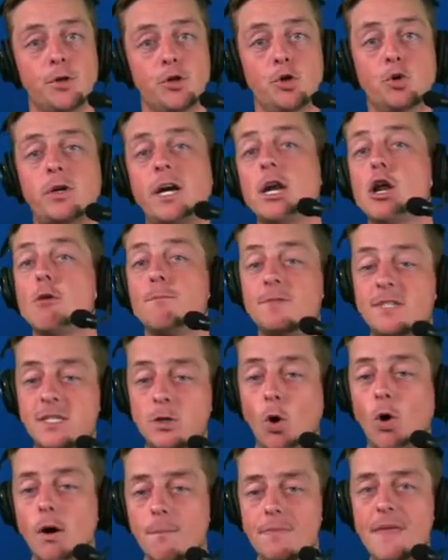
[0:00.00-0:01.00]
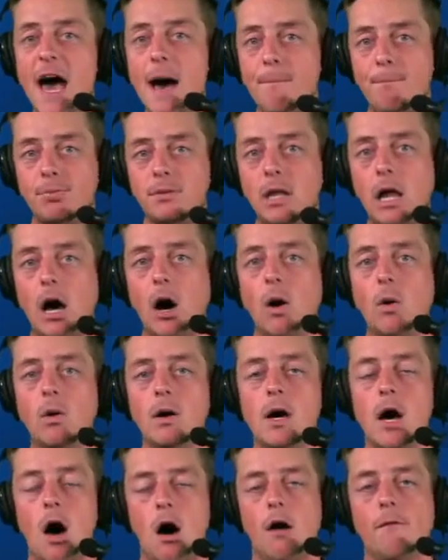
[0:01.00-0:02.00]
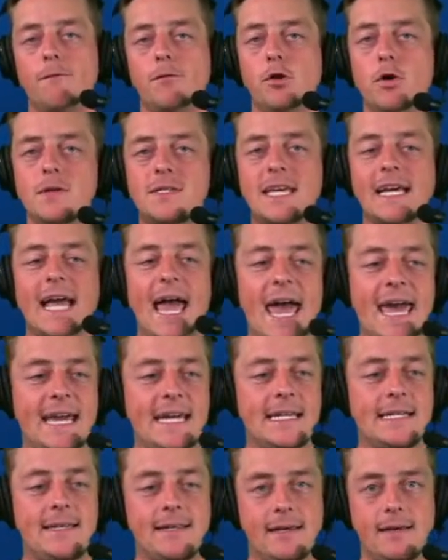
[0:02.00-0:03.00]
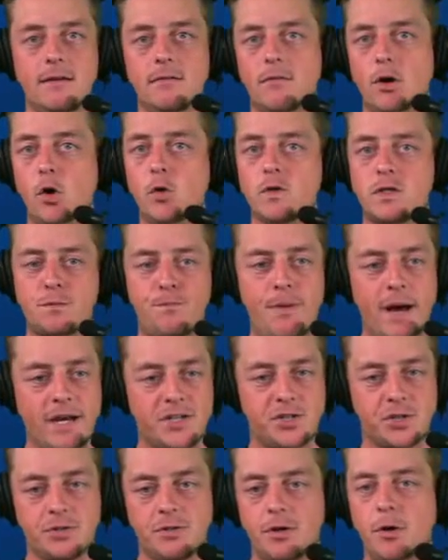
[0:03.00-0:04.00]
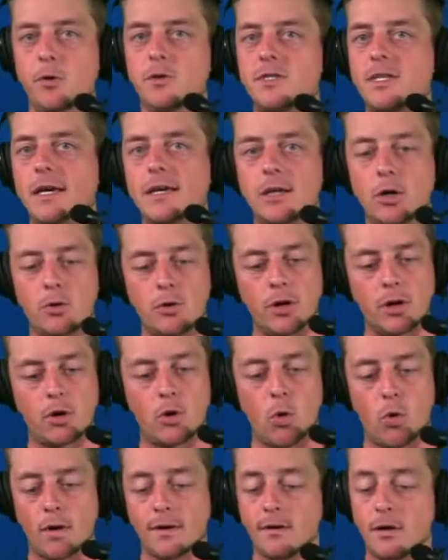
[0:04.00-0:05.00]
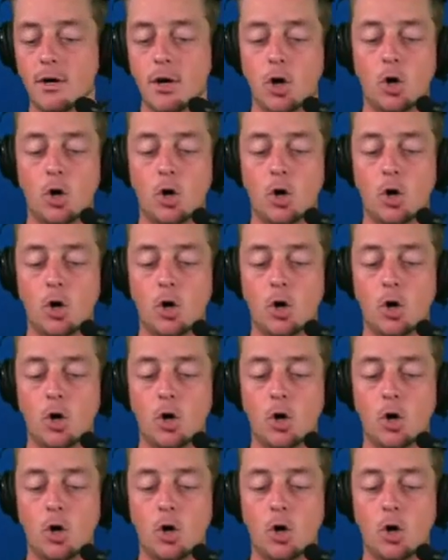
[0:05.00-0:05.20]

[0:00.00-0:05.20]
you can absorb that blow of losing AD, who's special, who's a unicorn,